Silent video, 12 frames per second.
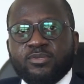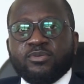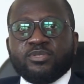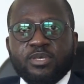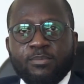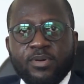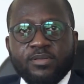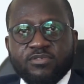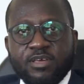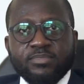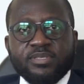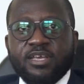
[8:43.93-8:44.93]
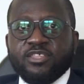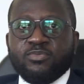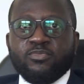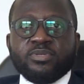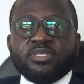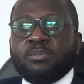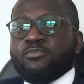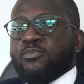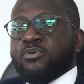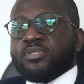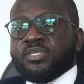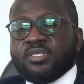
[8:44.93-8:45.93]
Some tangible, some
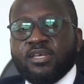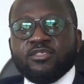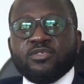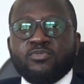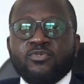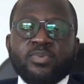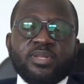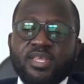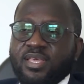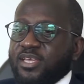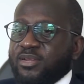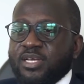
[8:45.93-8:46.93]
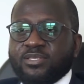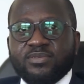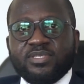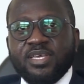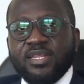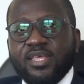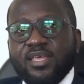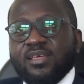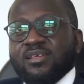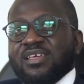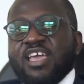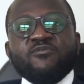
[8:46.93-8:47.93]
almost intangible. But as you said,
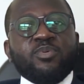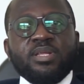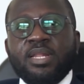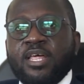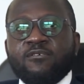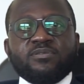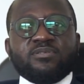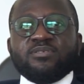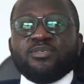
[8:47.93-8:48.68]
everybody loves,